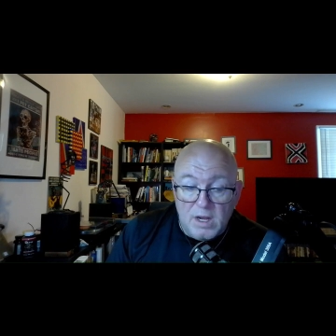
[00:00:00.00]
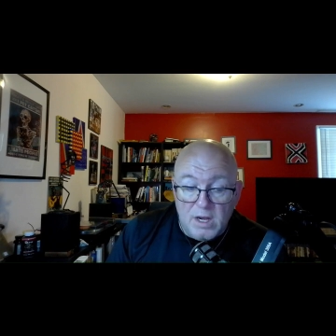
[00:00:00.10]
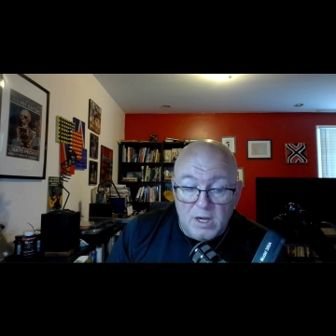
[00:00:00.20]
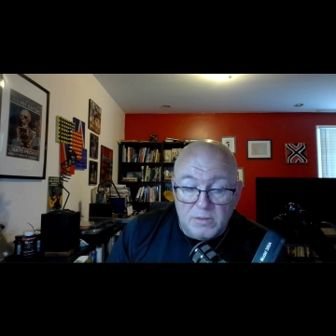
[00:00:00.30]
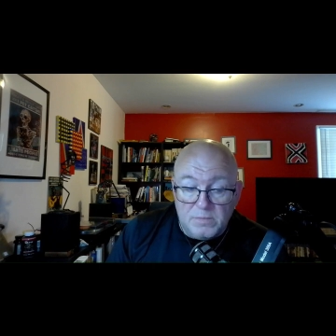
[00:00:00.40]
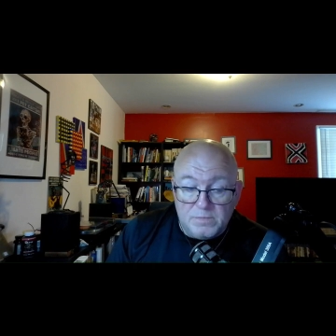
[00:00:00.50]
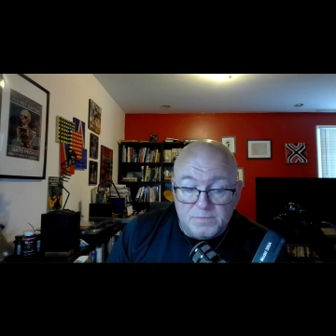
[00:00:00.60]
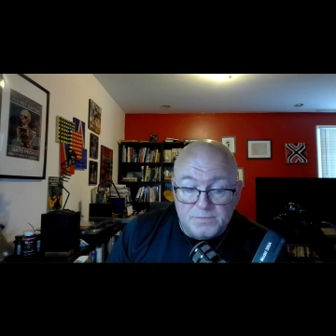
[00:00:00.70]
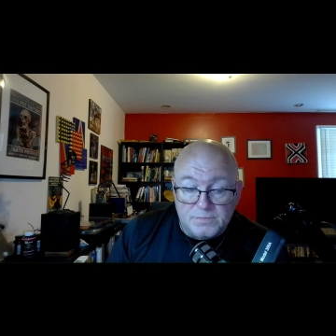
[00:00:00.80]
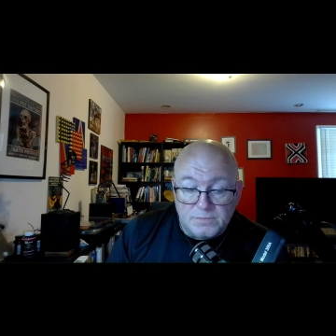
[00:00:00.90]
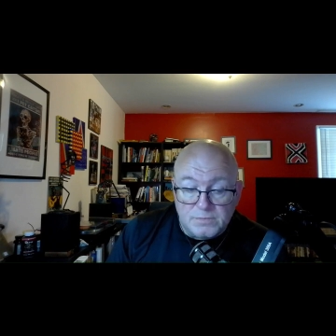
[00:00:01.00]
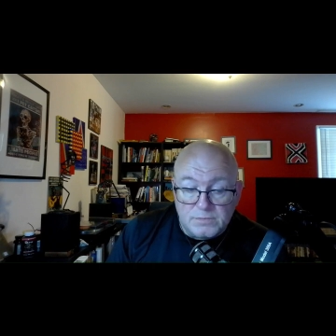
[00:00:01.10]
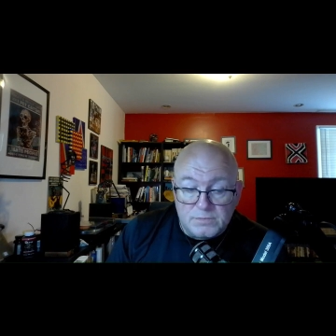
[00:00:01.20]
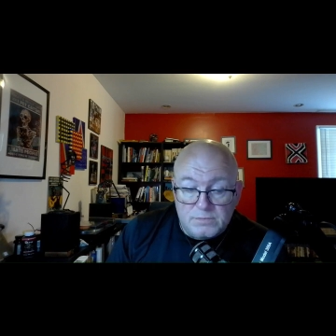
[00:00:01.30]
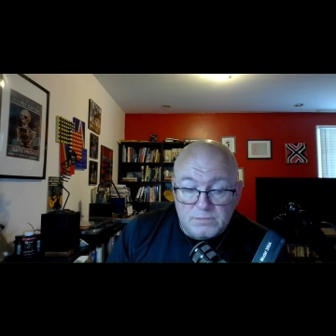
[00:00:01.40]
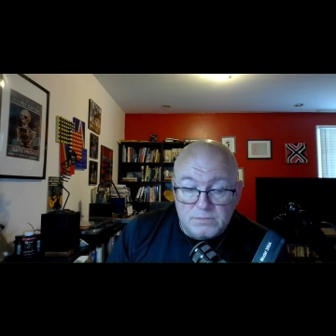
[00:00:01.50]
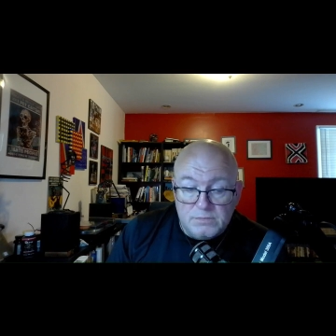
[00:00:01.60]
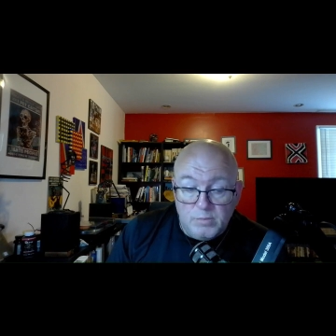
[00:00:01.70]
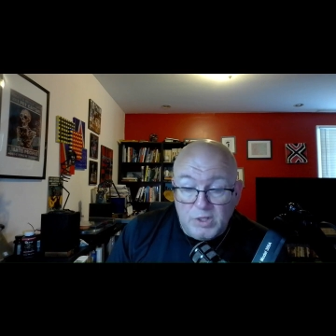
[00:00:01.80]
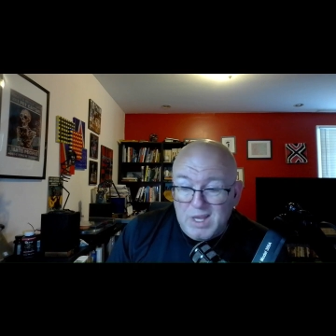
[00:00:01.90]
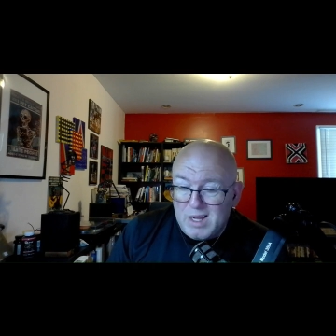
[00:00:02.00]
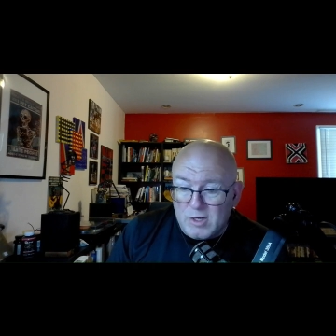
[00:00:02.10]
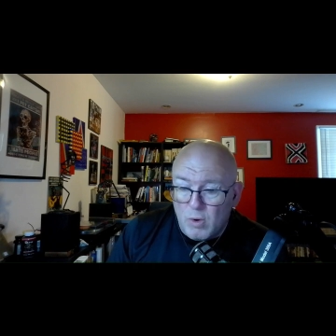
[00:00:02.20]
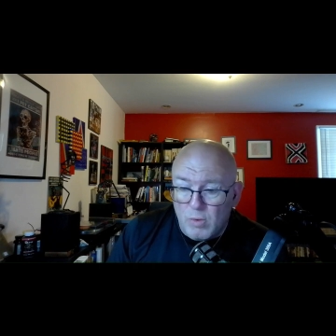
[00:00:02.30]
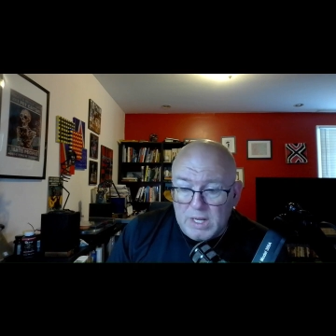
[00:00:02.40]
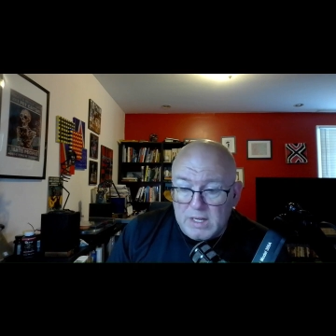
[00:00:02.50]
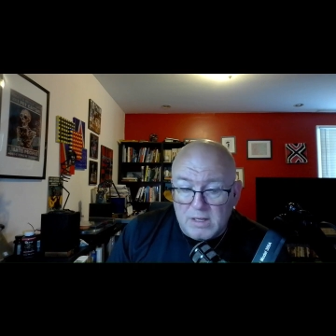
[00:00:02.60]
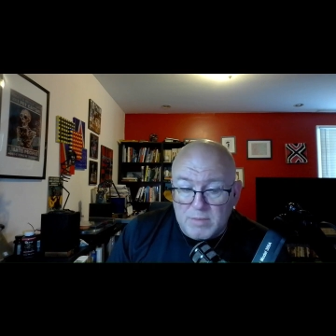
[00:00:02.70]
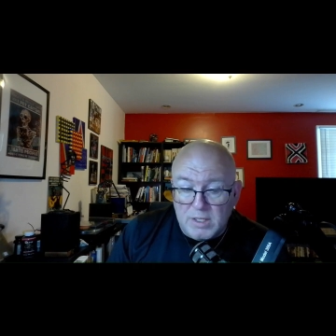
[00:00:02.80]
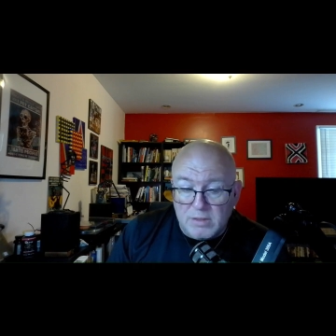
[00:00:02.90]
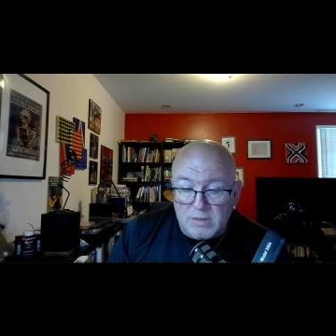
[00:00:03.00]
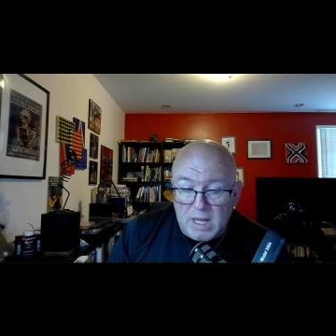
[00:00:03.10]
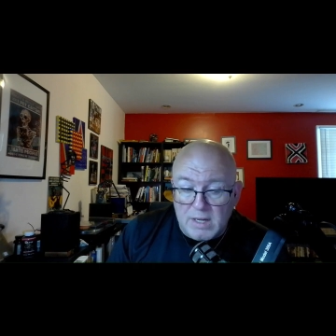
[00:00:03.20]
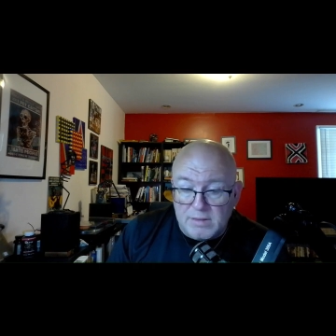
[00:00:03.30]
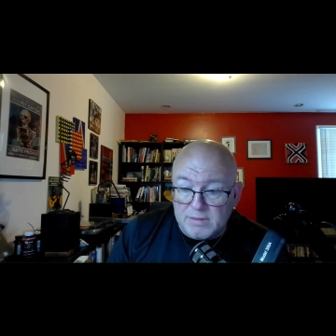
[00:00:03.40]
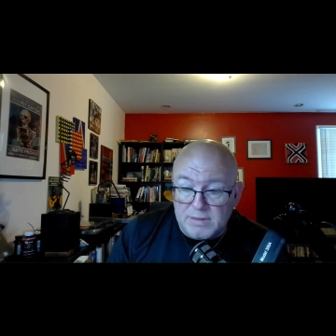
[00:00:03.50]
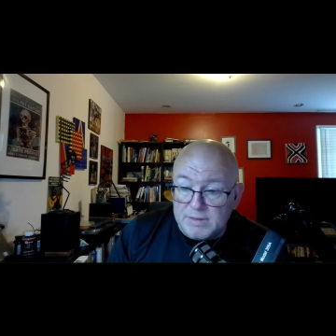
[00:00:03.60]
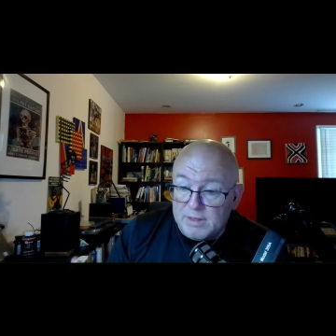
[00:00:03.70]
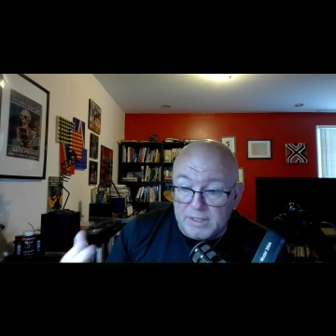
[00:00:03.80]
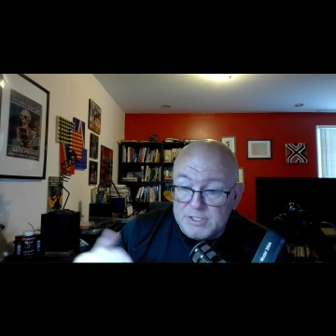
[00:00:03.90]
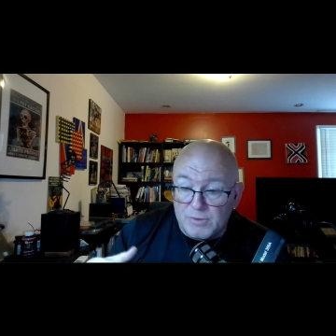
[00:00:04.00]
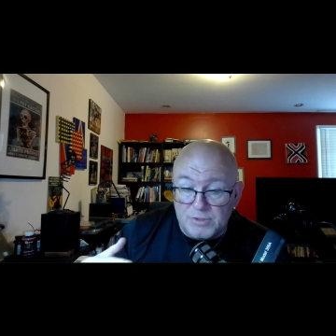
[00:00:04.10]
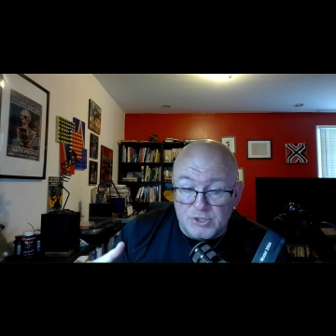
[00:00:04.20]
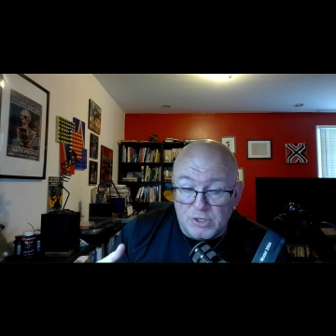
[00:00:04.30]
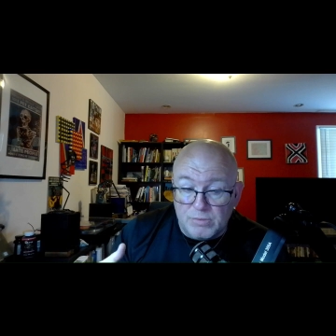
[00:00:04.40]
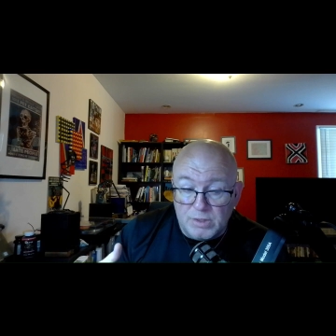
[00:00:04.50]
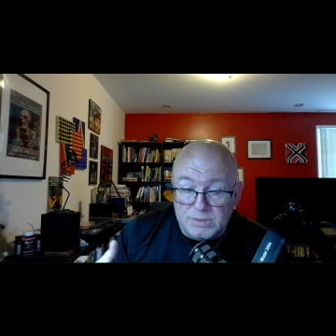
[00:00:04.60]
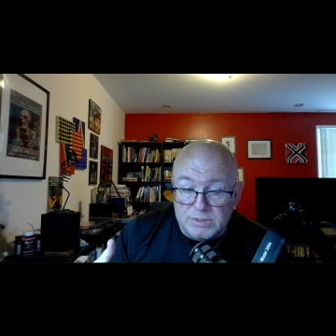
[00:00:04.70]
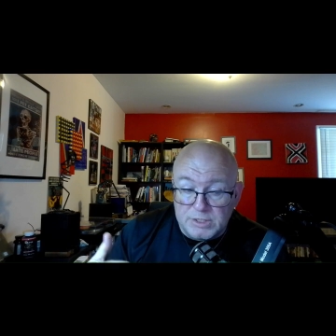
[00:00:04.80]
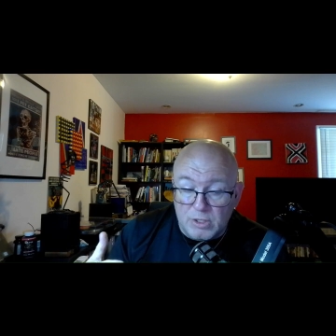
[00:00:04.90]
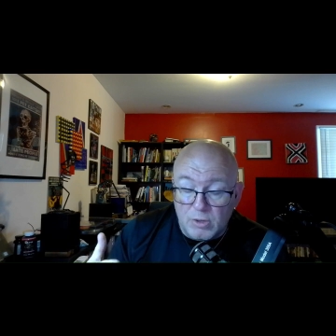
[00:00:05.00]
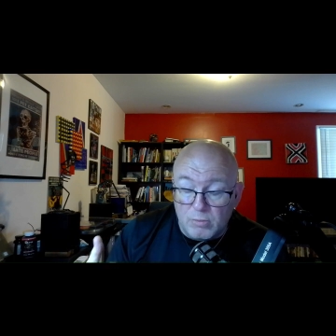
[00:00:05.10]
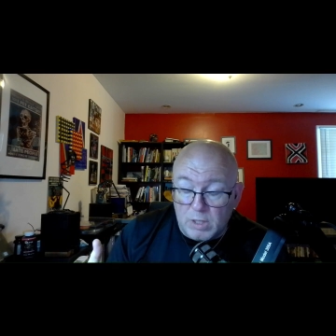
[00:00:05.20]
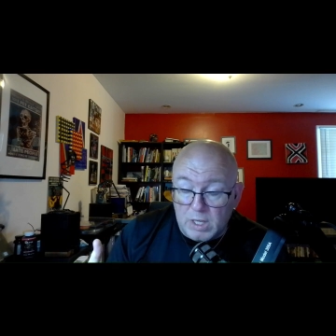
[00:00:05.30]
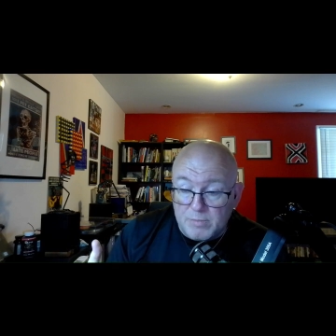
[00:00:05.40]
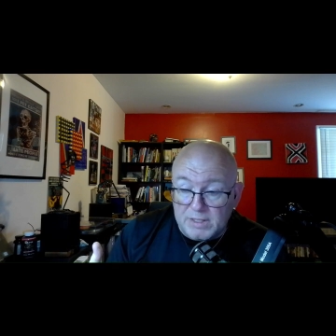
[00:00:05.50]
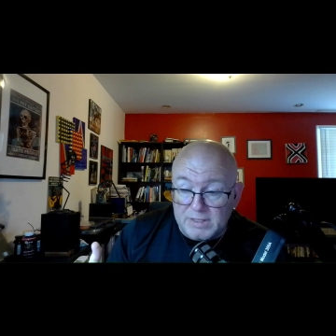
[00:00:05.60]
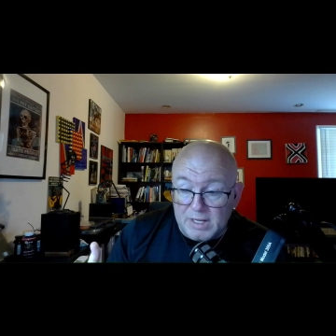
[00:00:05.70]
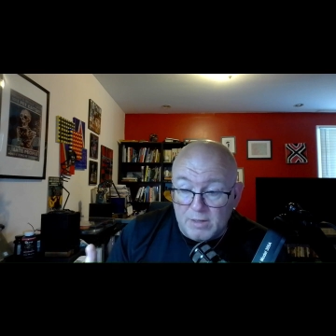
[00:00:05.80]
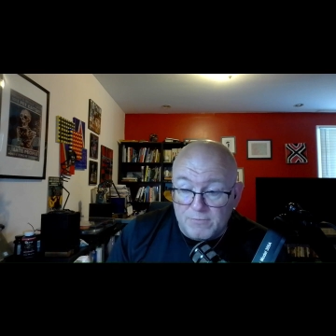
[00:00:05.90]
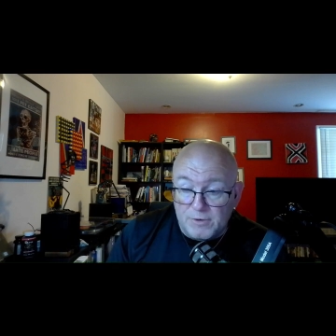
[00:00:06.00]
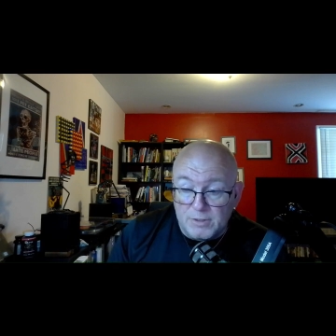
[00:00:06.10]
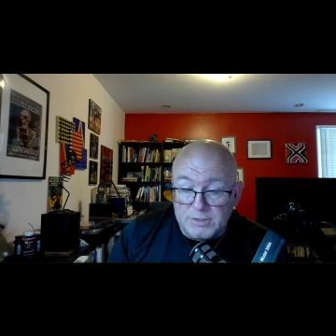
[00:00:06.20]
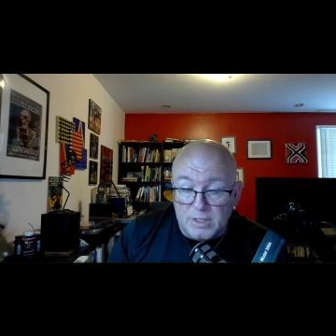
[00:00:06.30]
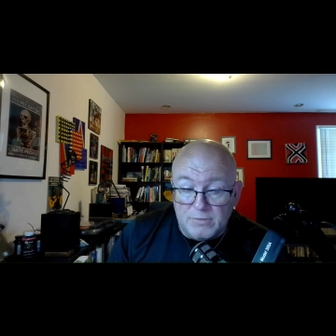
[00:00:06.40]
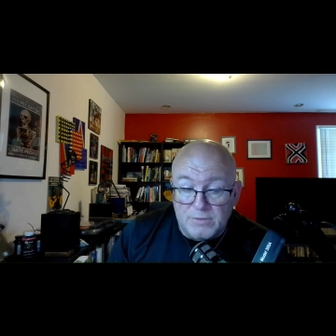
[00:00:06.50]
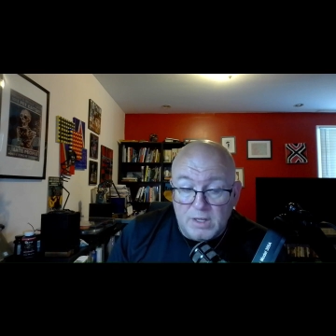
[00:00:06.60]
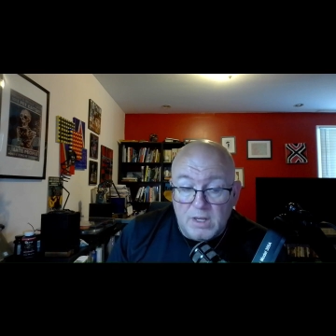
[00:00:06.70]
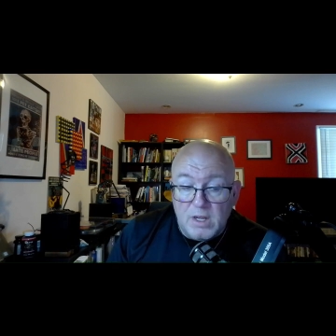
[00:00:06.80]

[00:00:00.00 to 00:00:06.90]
But yeah, go. The links are in the show notes to go pick that up for yourself.